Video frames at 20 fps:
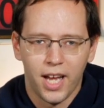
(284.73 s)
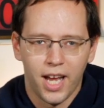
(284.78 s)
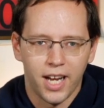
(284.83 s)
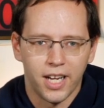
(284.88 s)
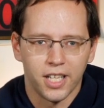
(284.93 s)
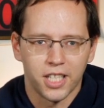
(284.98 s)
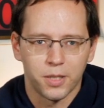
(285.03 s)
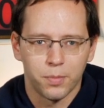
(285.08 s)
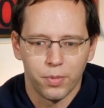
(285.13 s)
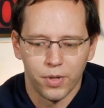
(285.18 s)

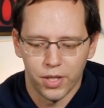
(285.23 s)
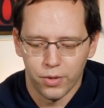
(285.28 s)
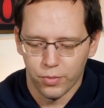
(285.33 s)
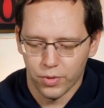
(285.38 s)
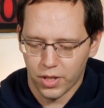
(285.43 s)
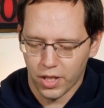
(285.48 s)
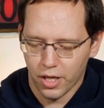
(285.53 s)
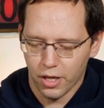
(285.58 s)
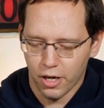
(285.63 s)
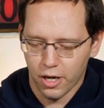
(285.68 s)
and explain
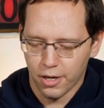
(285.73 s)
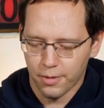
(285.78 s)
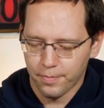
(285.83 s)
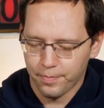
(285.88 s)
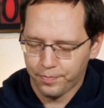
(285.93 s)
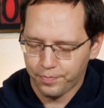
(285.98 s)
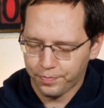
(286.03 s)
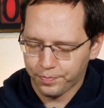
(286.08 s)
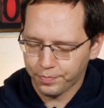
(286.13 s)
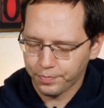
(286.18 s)
what they are.
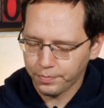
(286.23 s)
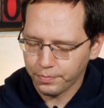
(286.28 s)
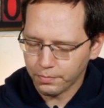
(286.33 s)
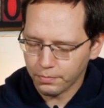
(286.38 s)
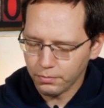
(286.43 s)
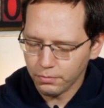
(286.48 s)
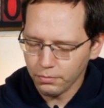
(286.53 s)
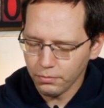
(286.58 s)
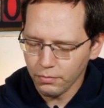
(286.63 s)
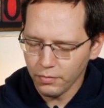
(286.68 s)

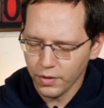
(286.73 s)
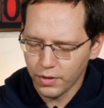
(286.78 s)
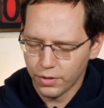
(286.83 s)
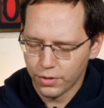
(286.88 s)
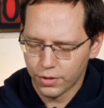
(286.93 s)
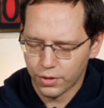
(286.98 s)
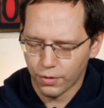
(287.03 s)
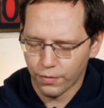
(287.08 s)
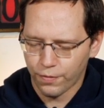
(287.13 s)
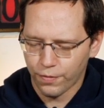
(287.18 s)

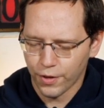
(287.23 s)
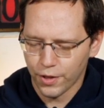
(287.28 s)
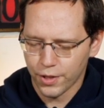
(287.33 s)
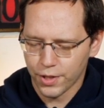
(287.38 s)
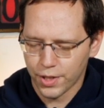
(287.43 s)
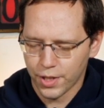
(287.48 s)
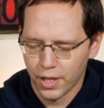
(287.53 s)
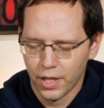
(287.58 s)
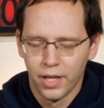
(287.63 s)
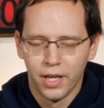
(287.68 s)
So
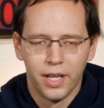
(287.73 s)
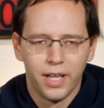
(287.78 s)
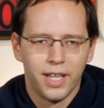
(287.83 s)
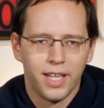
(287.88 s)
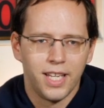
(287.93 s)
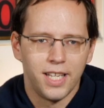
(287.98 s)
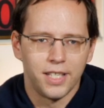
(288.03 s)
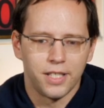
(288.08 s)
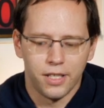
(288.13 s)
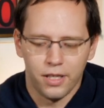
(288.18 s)
first
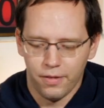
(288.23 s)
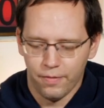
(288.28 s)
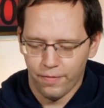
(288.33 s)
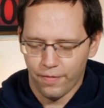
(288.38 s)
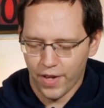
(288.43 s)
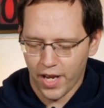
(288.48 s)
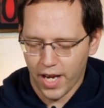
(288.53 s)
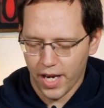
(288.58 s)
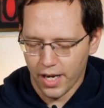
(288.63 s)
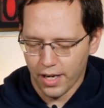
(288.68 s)
is
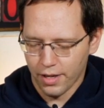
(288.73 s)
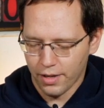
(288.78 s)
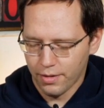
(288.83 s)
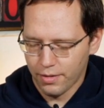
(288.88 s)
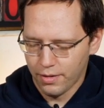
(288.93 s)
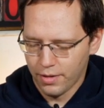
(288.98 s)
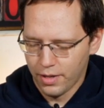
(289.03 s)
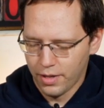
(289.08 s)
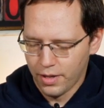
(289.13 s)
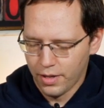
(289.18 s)
Invade.
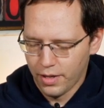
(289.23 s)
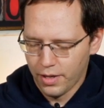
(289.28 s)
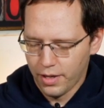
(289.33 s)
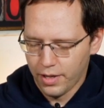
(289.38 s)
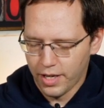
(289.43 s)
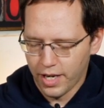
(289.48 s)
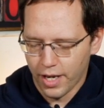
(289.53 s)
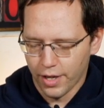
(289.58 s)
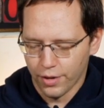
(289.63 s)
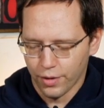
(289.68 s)

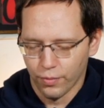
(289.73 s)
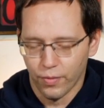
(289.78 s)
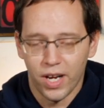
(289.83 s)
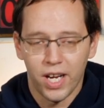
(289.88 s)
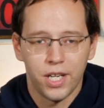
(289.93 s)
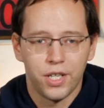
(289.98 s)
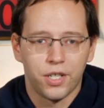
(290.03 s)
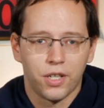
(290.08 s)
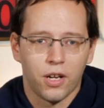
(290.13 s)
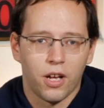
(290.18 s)
Now the
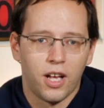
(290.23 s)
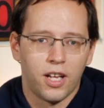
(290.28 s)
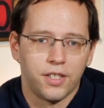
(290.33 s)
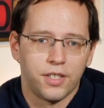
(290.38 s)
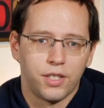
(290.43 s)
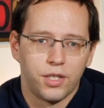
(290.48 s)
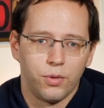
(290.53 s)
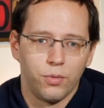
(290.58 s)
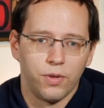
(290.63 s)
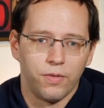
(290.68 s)
rage
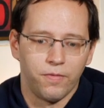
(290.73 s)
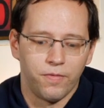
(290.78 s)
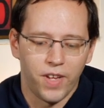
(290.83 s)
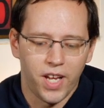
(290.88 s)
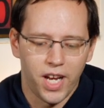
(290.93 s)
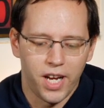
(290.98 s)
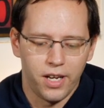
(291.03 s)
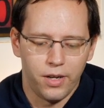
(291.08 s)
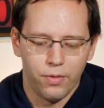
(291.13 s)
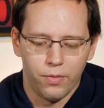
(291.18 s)
cost to
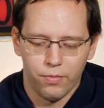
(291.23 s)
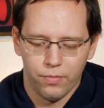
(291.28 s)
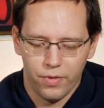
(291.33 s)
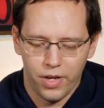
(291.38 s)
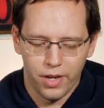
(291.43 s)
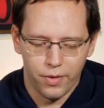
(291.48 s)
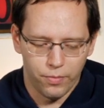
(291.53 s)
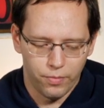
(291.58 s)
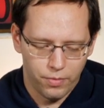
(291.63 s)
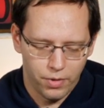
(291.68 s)
invade,
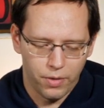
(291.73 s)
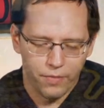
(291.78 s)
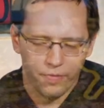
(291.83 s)
and